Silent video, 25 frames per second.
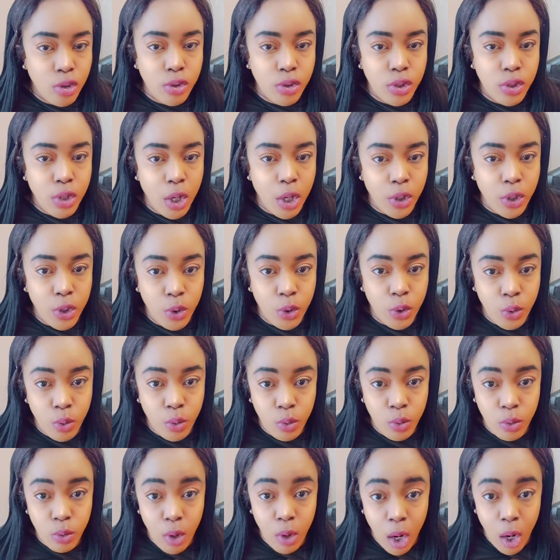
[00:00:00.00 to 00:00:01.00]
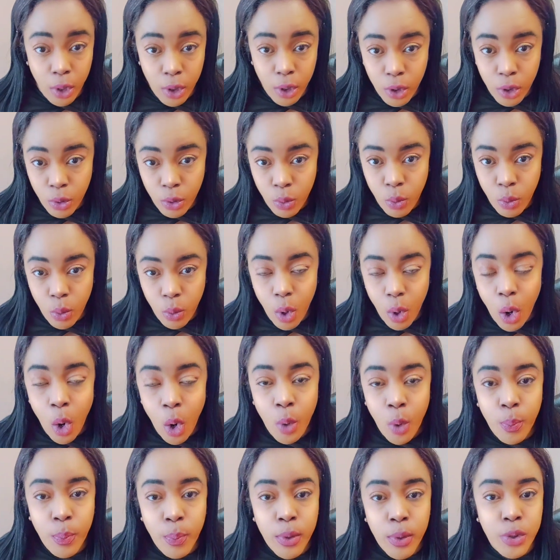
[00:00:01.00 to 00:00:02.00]
are you
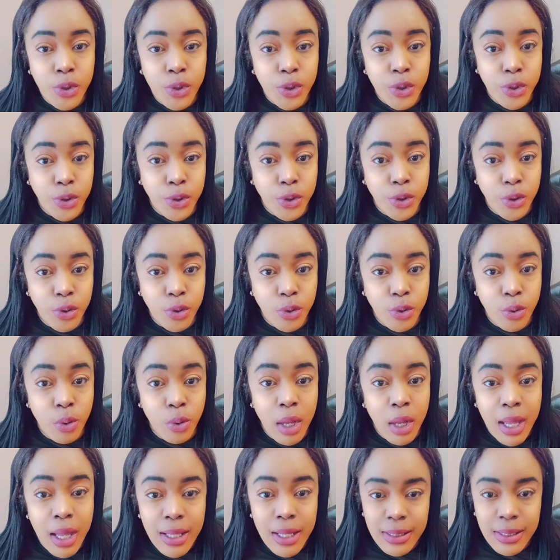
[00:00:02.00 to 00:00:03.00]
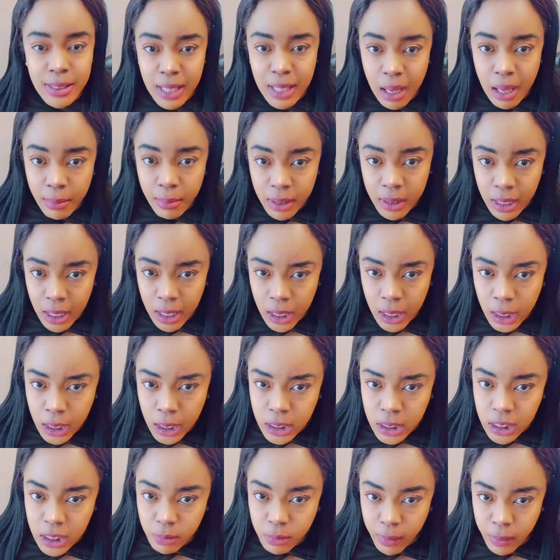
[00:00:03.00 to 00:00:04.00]
open to do dominating
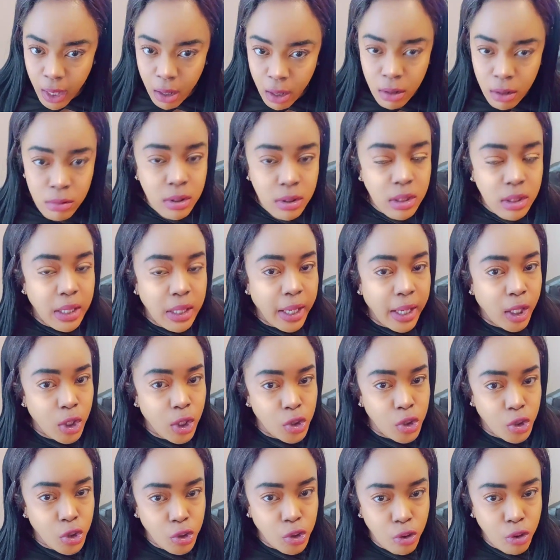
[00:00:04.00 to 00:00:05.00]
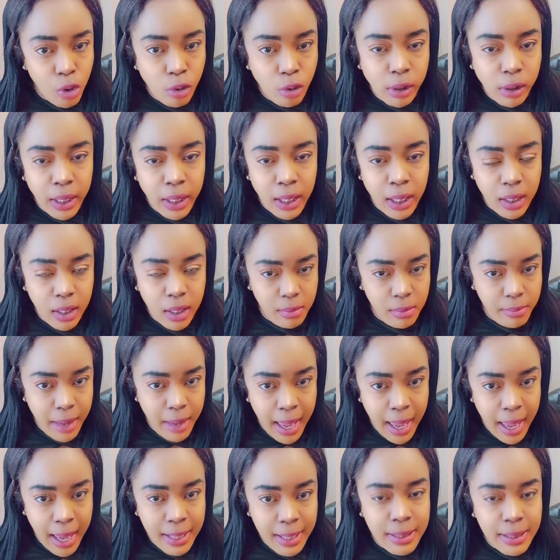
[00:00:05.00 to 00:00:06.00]
spells, like controlling,
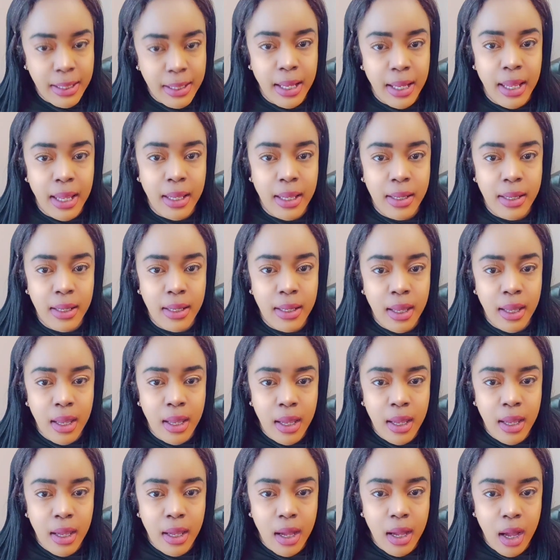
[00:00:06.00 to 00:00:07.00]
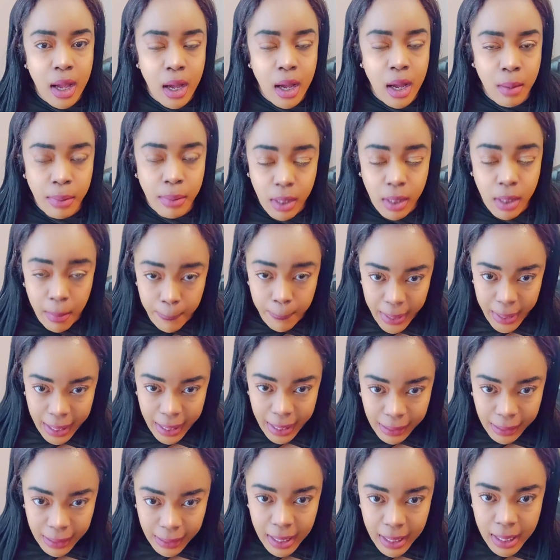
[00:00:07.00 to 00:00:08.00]
commanding,
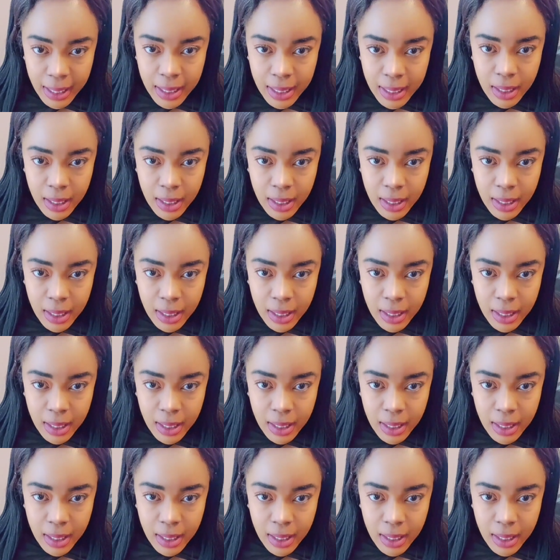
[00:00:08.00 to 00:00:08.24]
compelling?